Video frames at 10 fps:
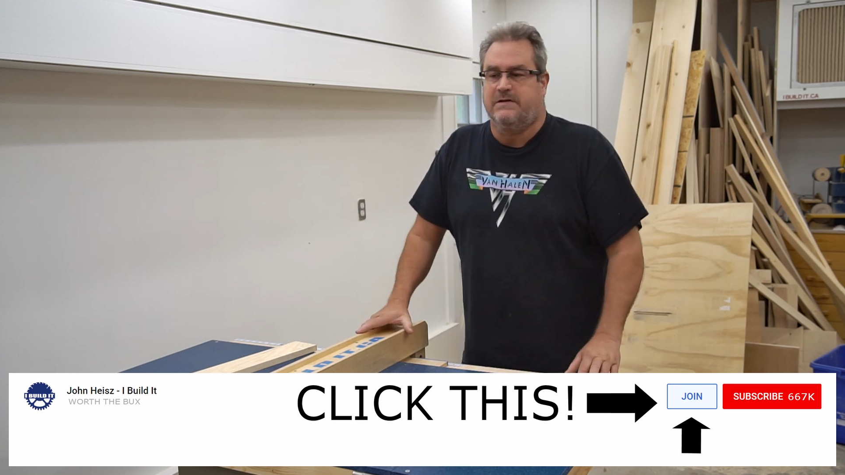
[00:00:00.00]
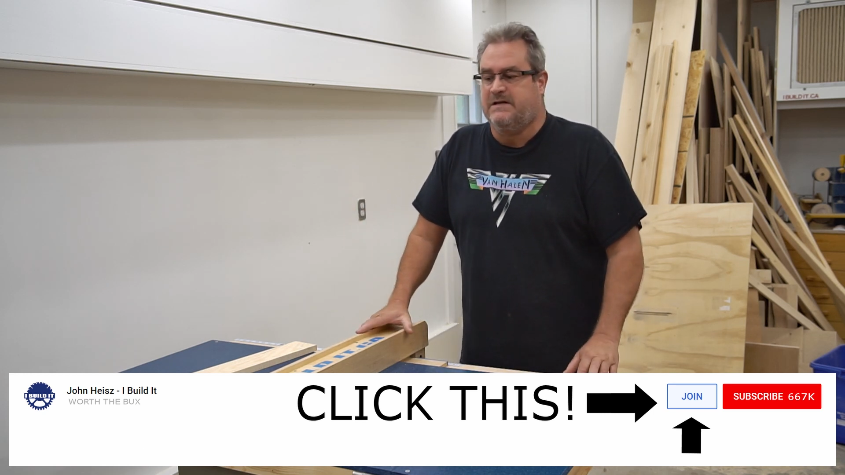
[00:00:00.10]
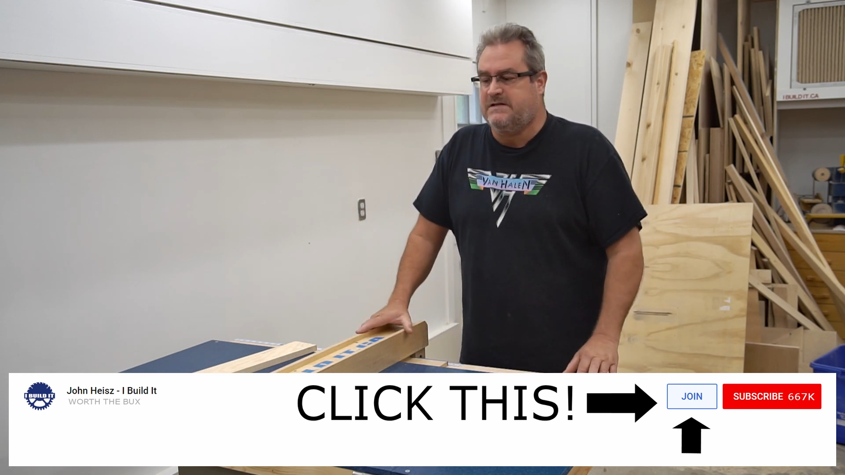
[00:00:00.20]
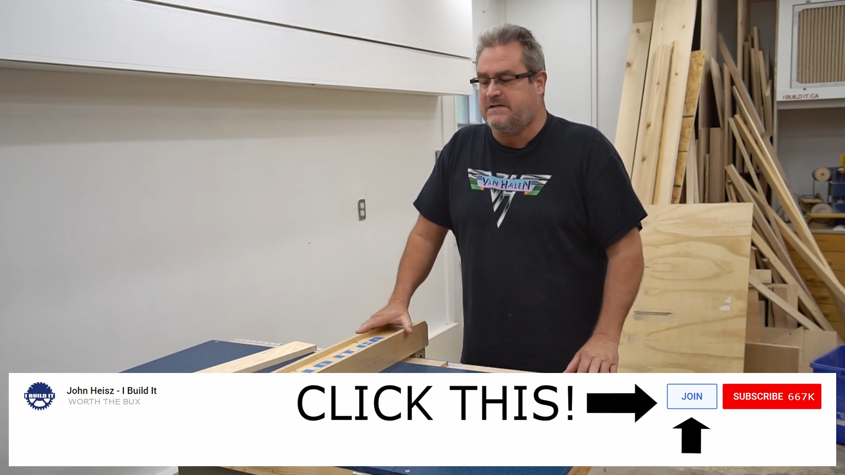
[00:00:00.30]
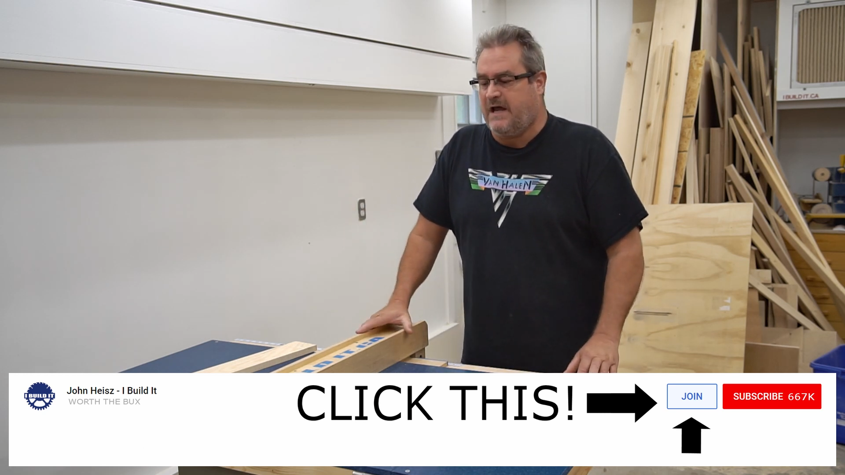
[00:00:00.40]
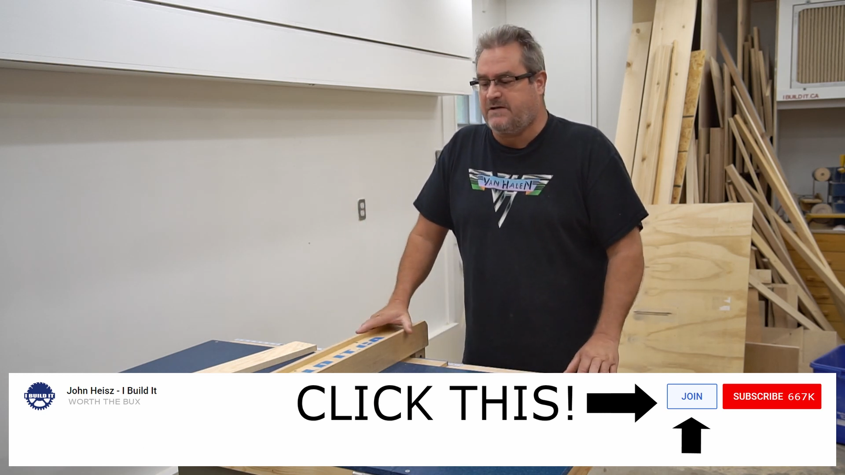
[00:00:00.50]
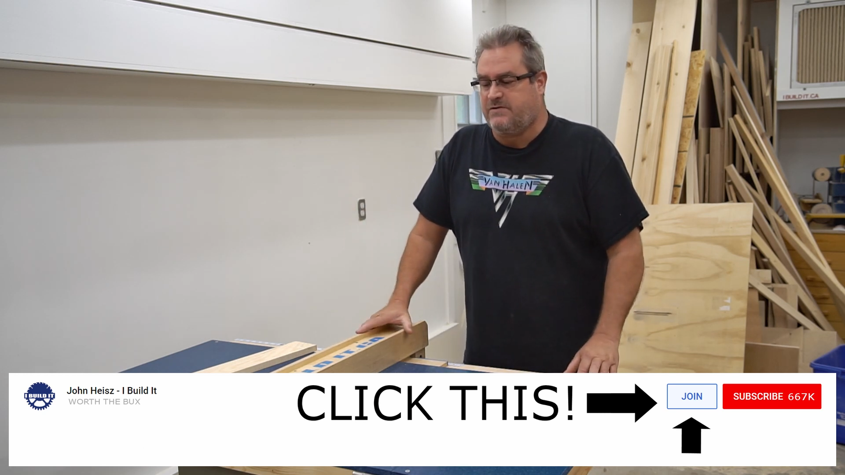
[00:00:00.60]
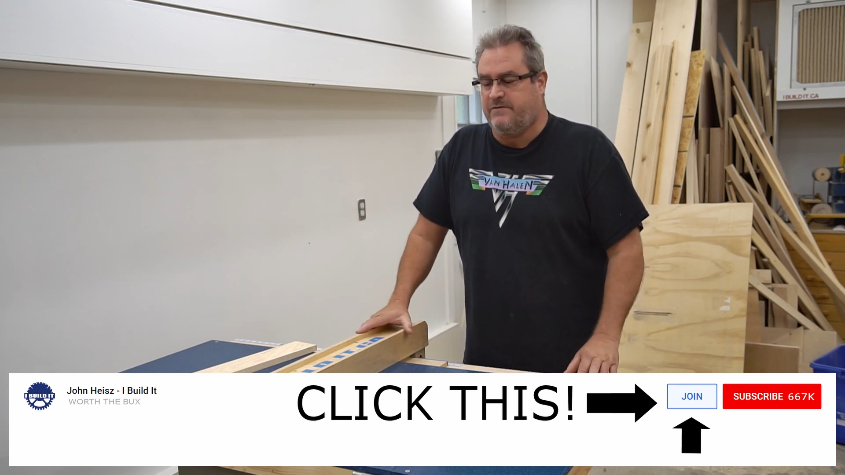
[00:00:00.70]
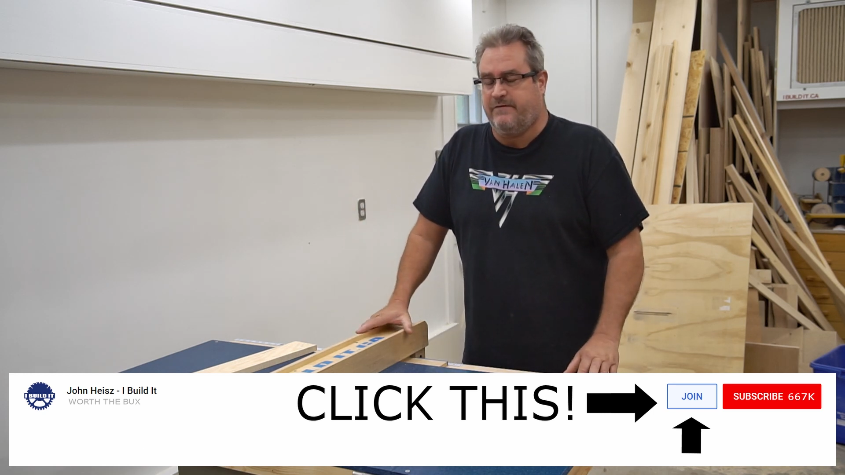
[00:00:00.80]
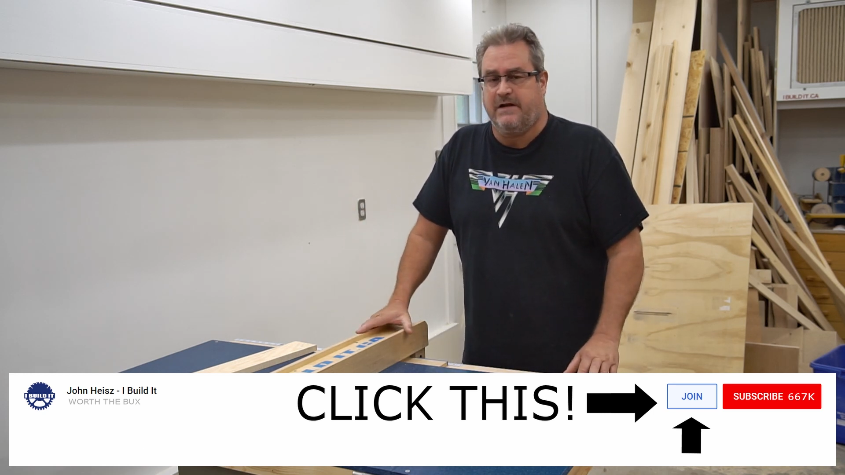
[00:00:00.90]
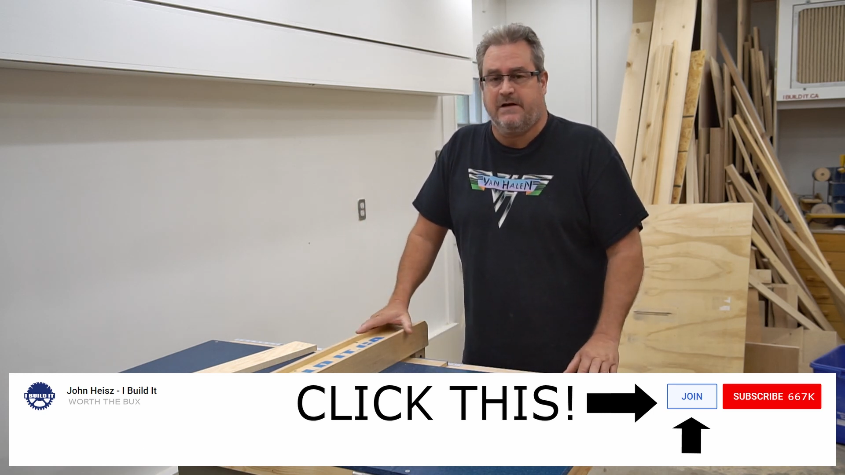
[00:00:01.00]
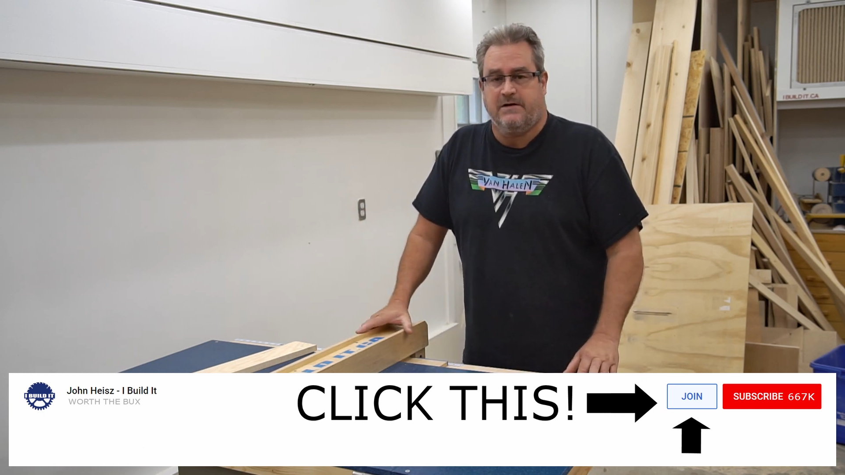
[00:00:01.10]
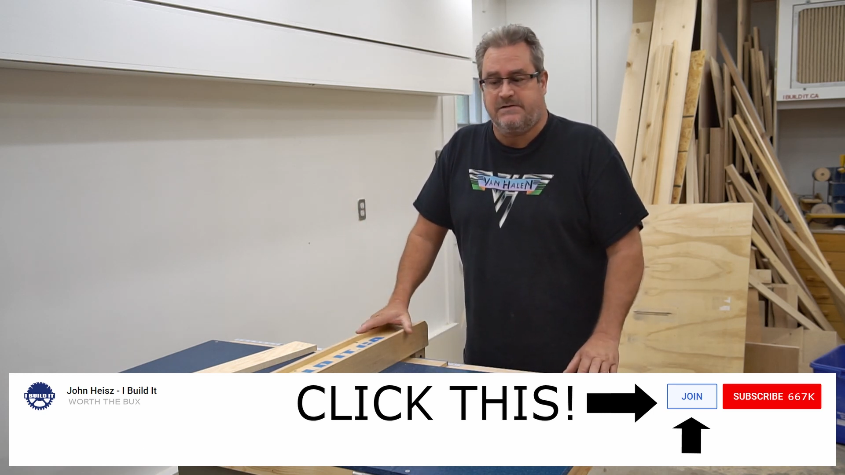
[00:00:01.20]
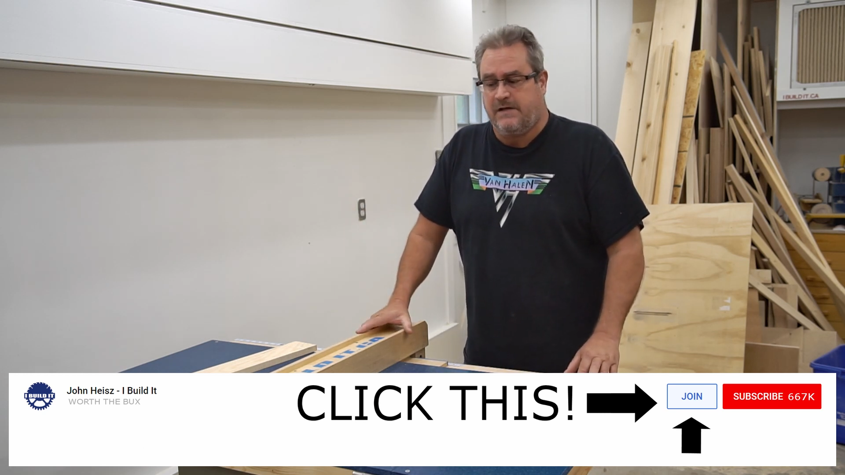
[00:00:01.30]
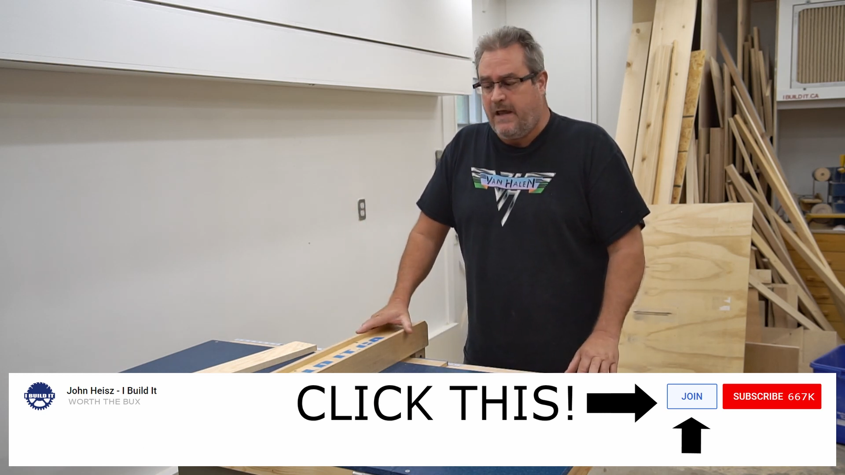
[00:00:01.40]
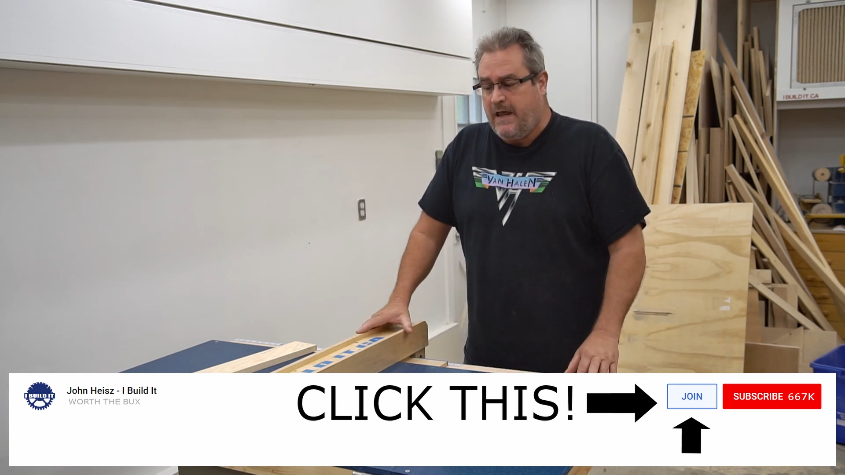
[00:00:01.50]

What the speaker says: these extra videos.